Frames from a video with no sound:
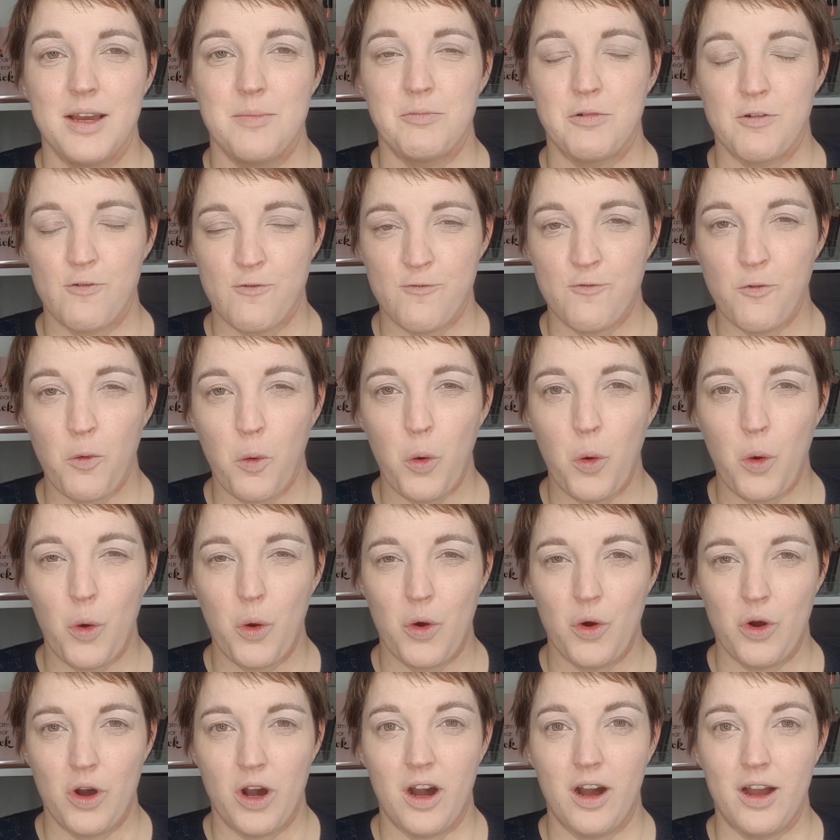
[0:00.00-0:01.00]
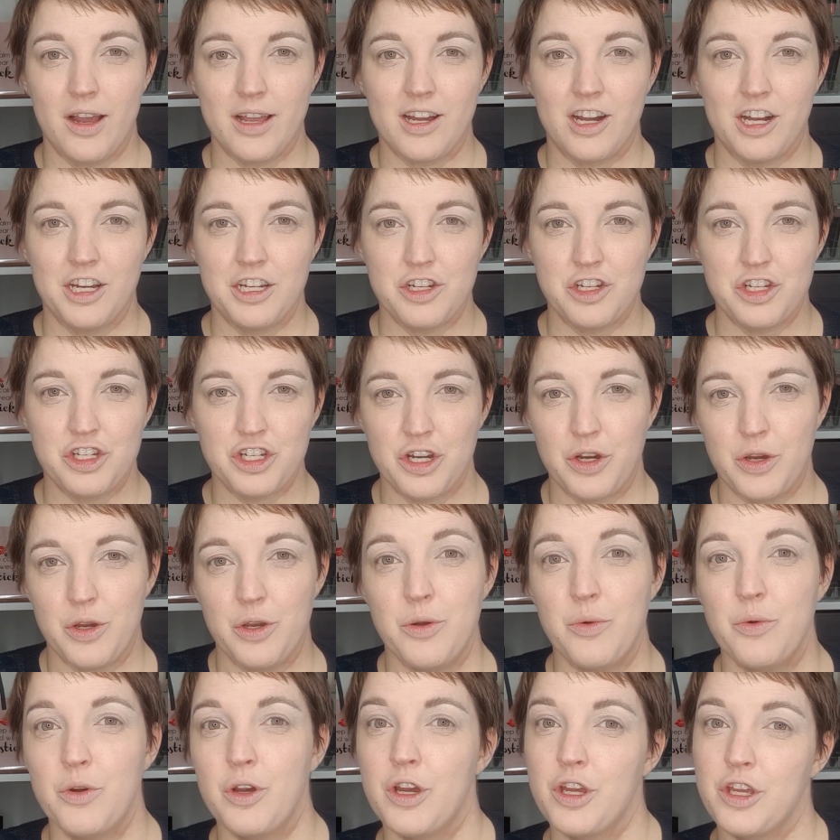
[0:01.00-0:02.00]
before I kind of
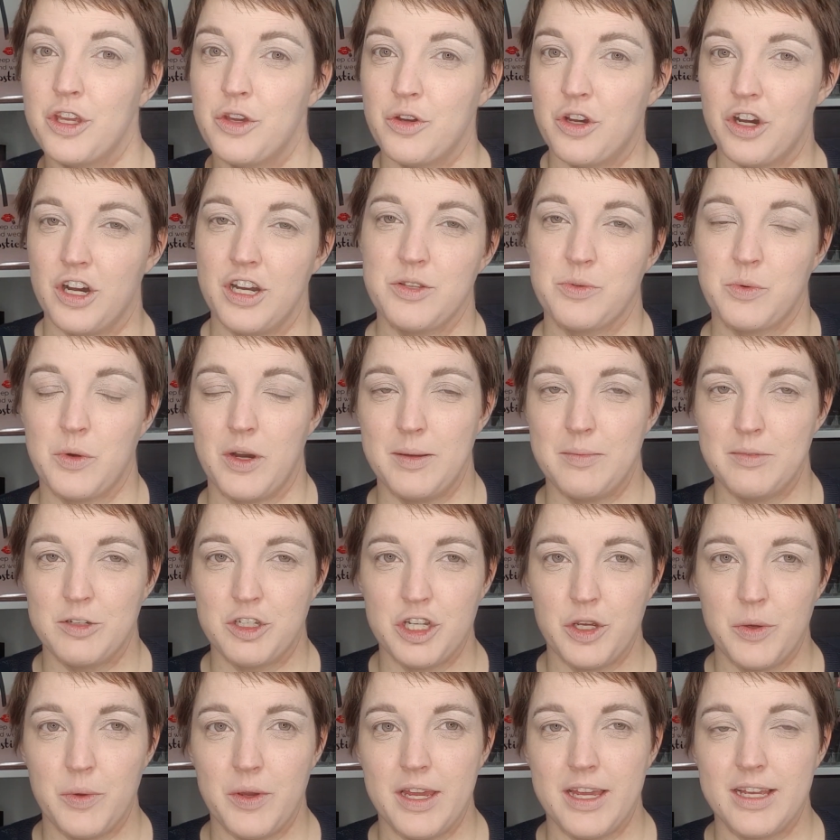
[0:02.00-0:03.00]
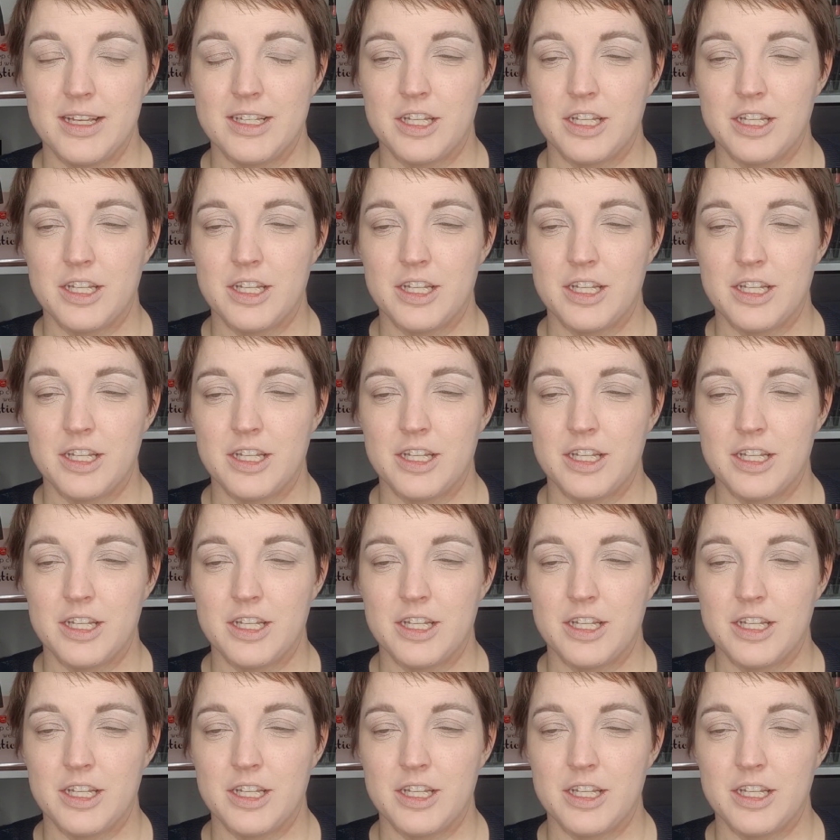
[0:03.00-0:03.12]
show you guys what I'm doing.